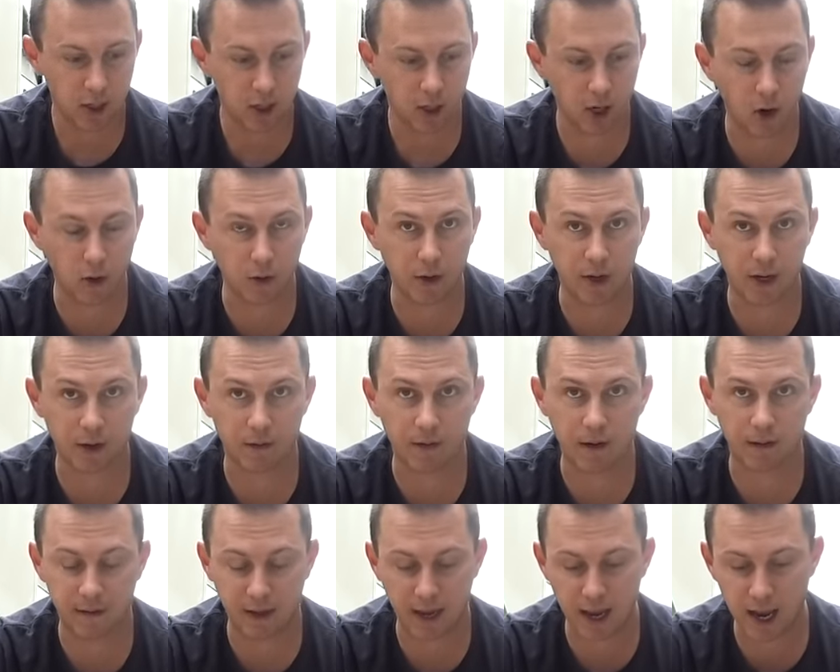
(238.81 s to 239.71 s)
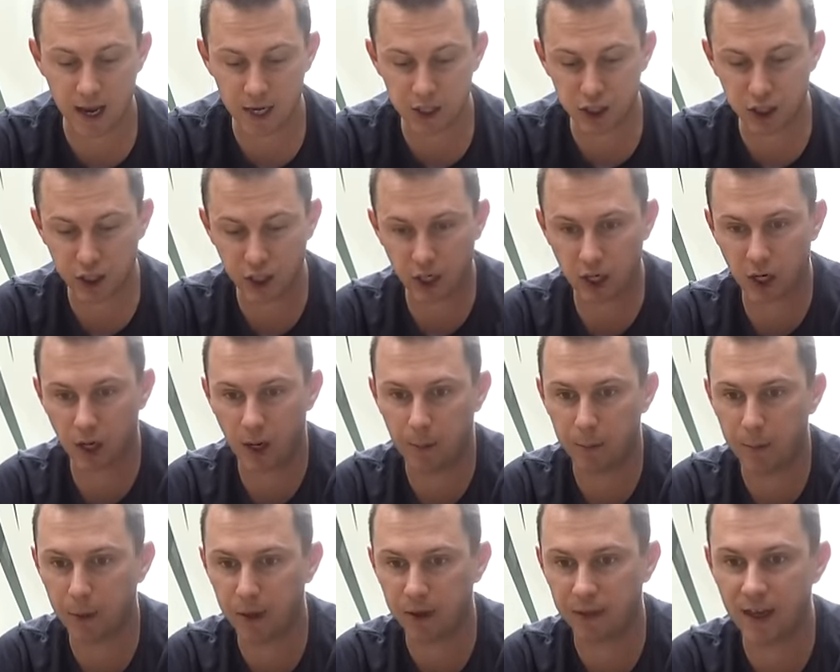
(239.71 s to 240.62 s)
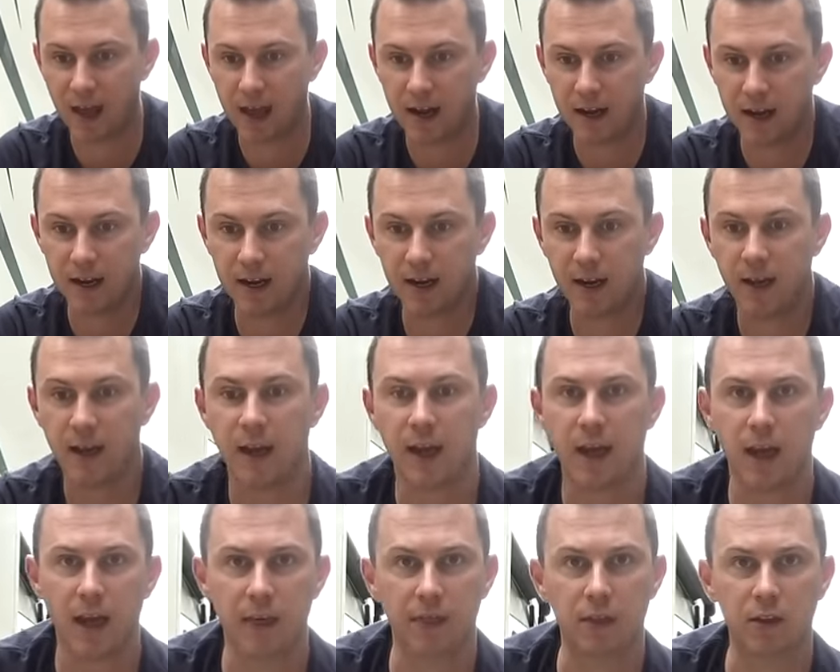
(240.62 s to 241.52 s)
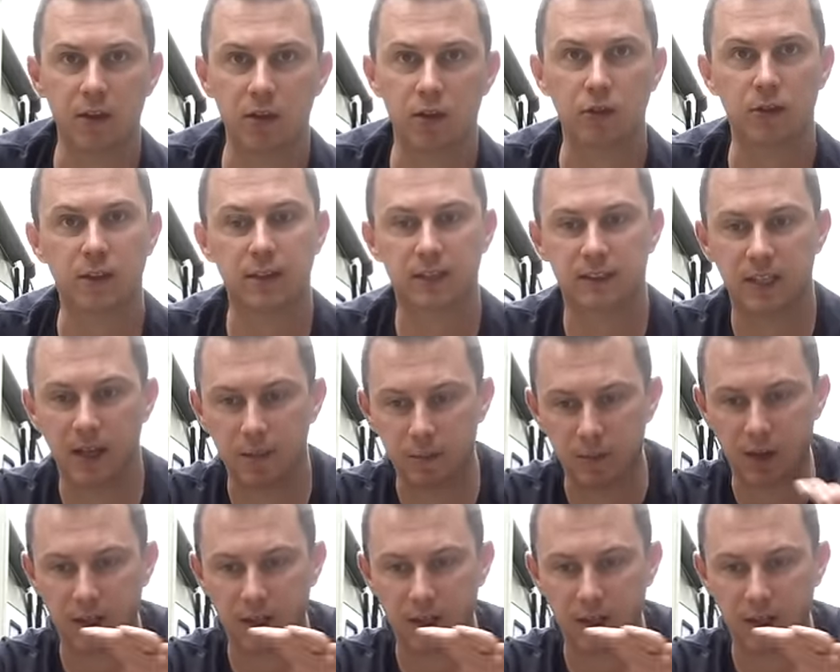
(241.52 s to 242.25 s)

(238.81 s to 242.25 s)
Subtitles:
coating around the edge here and put that in, and then do the same